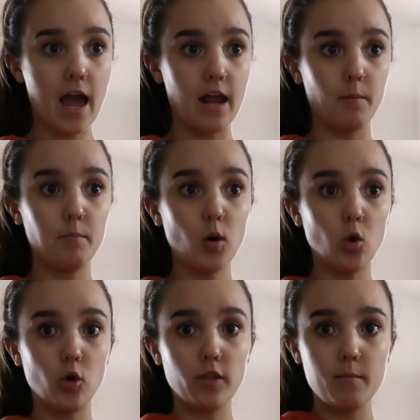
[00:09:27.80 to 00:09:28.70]
and
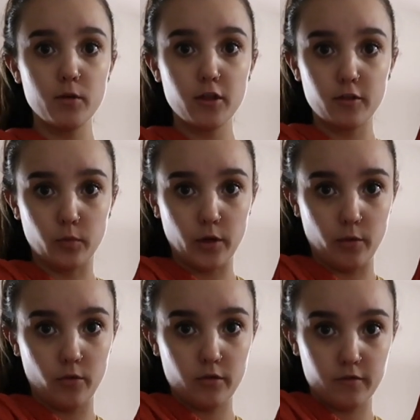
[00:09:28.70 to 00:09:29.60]
pull them
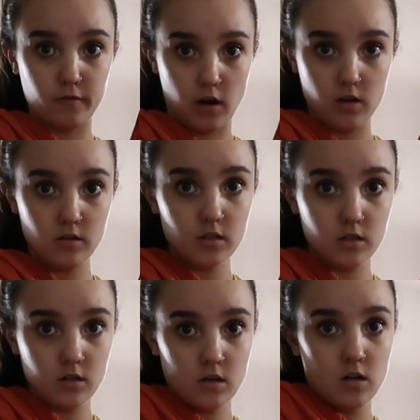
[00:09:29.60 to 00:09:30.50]
through the
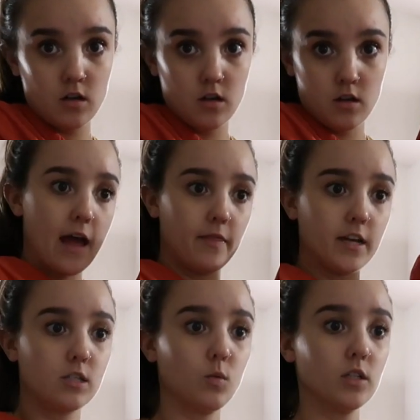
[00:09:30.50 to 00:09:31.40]
front. And
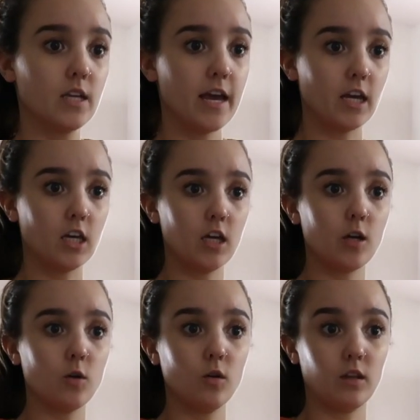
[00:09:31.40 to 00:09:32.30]
this will take
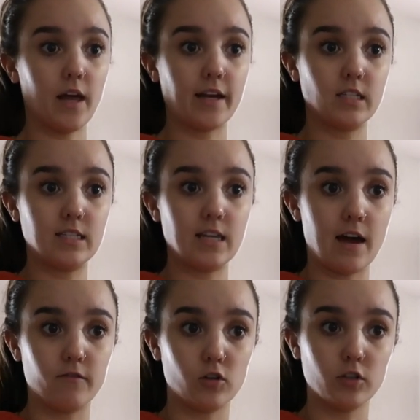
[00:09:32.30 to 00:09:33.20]
you like
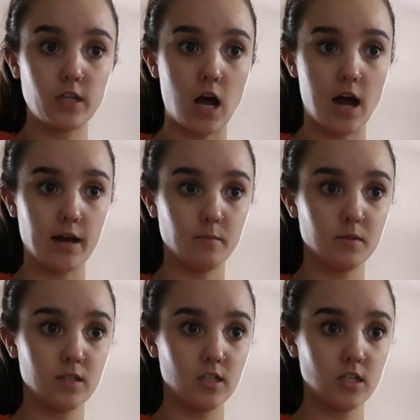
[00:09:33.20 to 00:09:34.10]
several
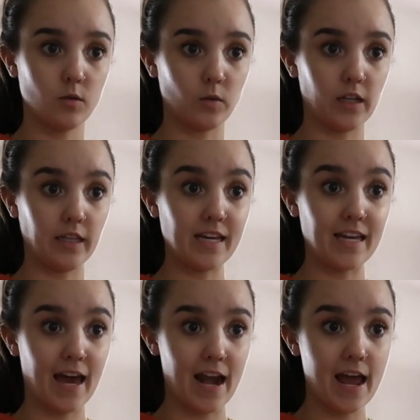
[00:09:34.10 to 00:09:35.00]
times to really
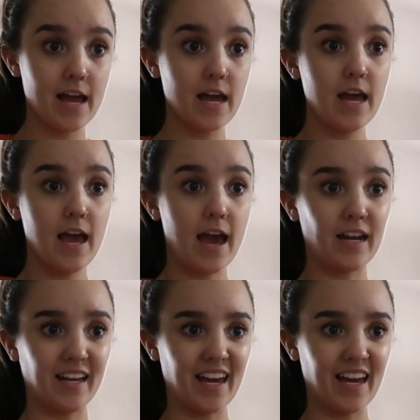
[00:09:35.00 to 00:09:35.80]
get it and